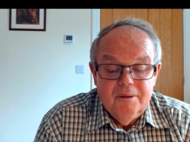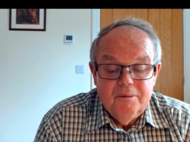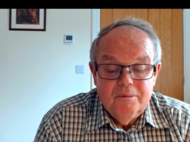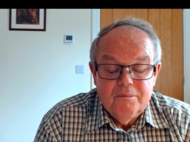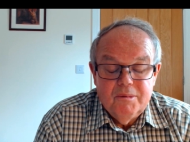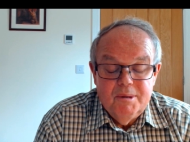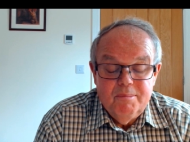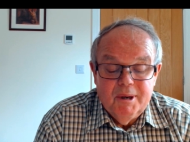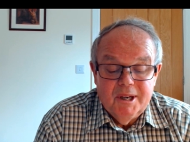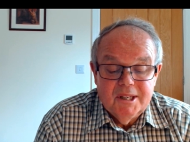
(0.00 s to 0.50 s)

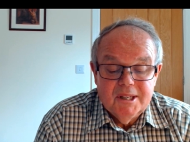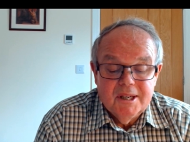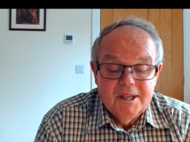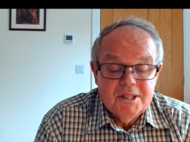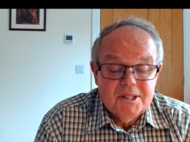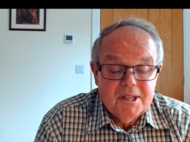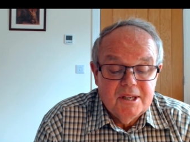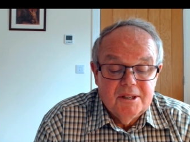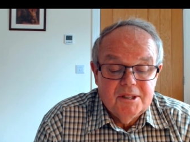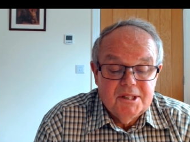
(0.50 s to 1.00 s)
We might
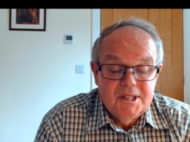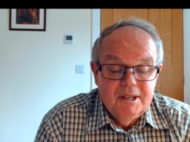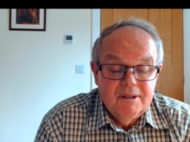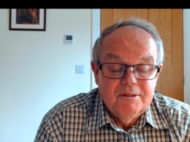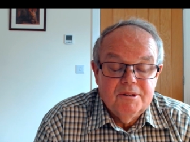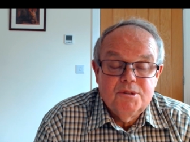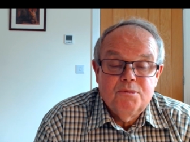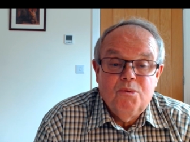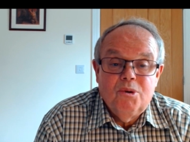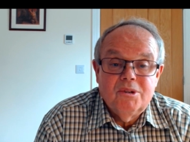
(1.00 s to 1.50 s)
ask
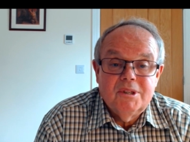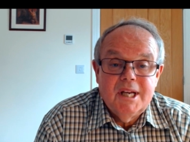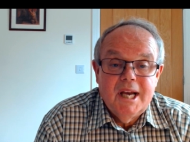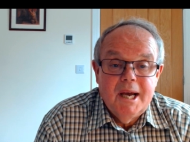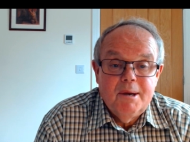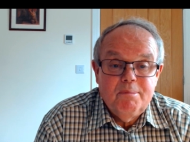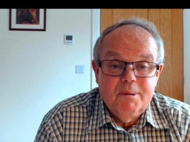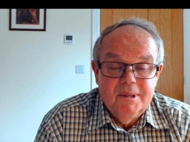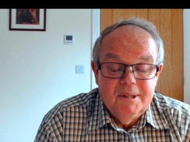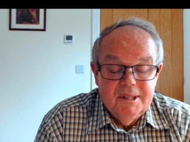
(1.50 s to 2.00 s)
ourselves what
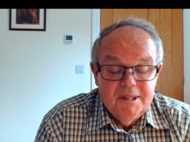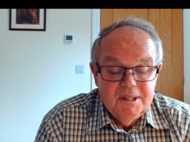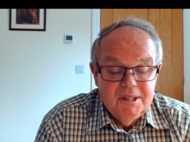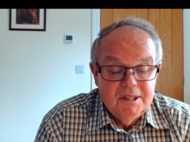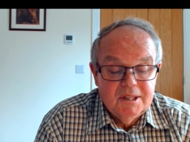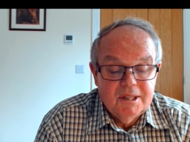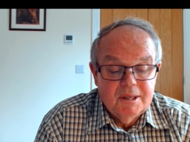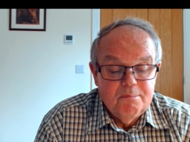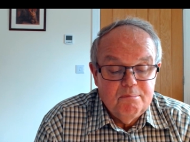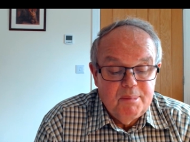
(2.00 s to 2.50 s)
happened
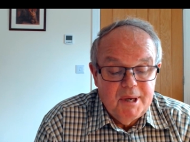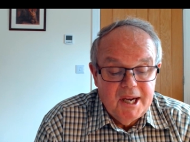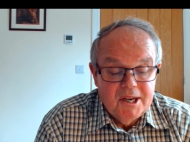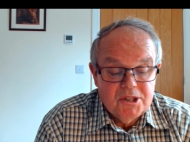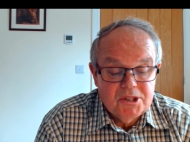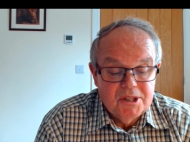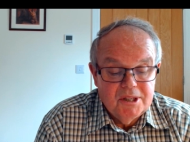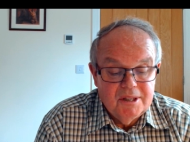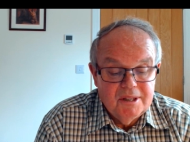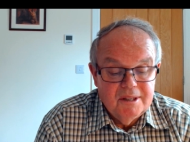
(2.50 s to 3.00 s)
to
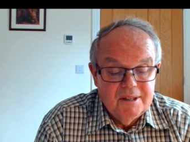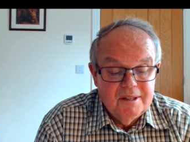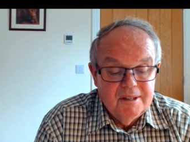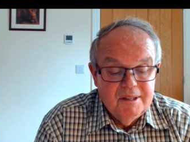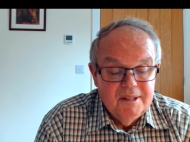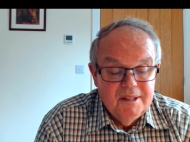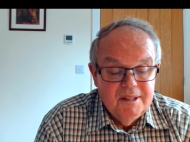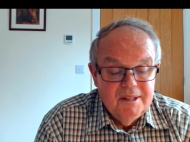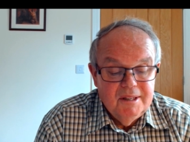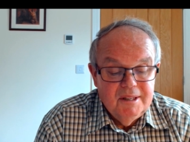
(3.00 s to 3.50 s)
compassion
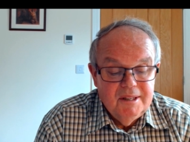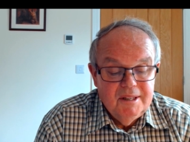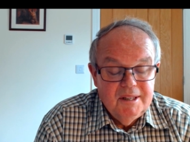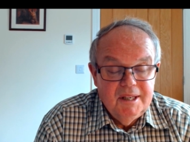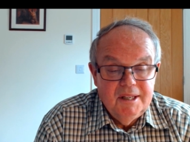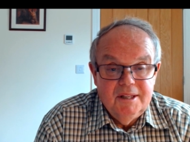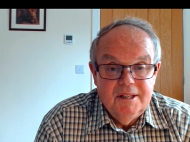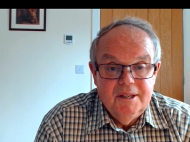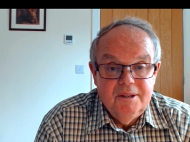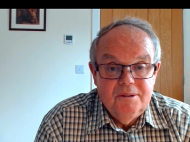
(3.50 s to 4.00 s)

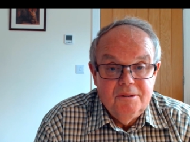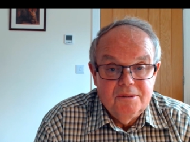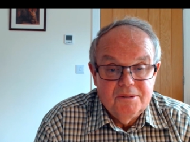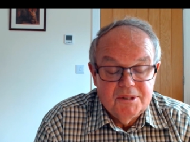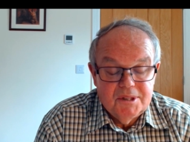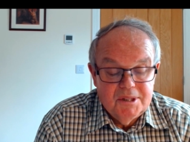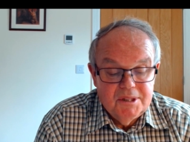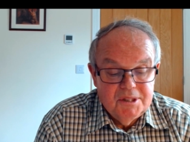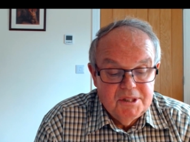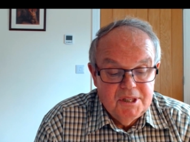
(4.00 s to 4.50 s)
in
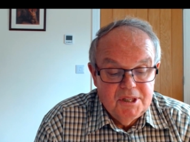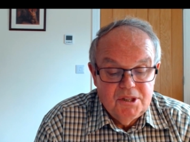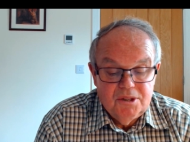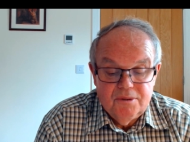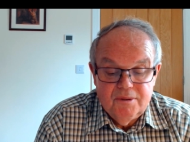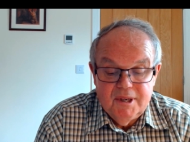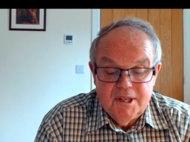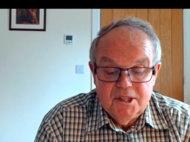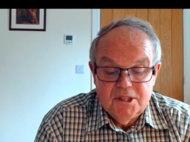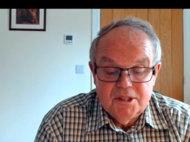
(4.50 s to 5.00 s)
those
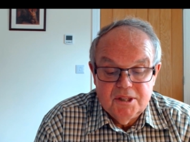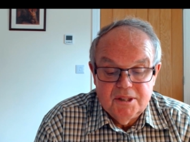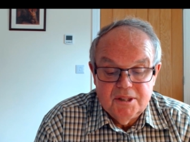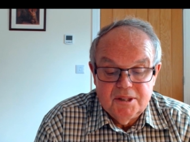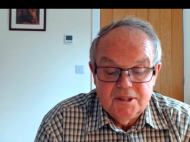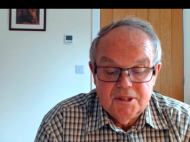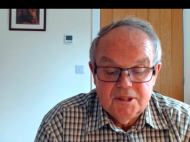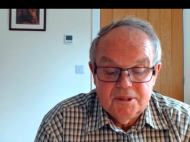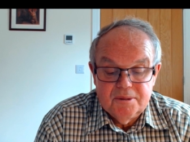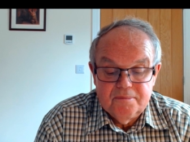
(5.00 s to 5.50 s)

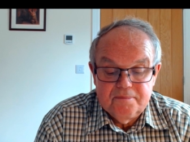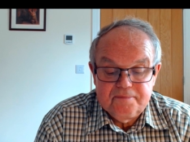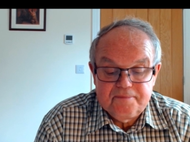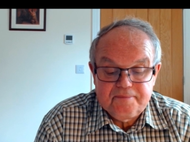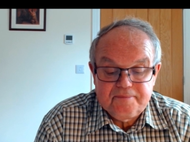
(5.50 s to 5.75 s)
situations.